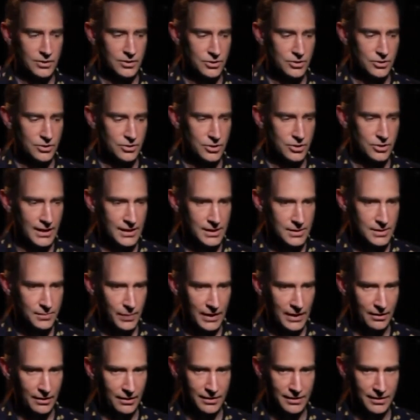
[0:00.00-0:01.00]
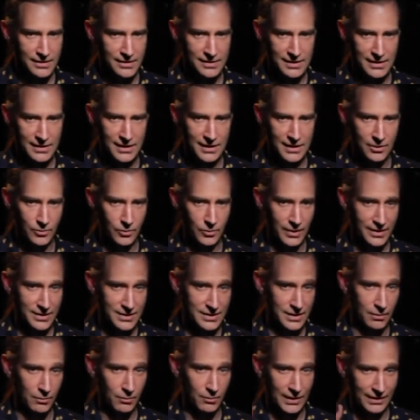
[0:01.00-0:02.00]
transparency with
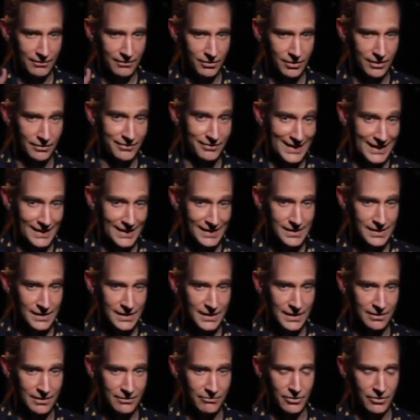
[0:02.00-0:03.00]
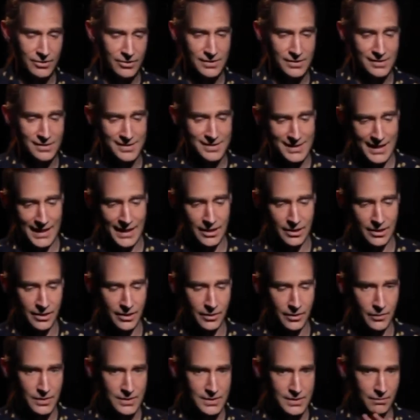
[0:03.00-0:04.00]
some level of density versus scattering
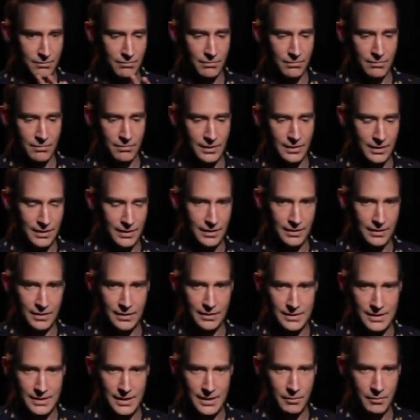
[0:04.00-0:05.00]
with some